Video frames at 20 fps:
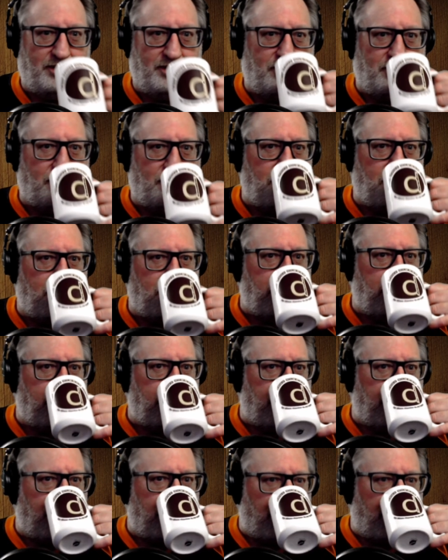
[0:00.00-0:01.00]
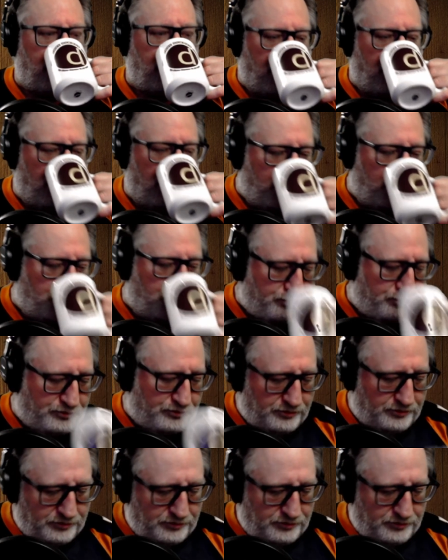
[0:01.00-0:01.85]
Nothing is said.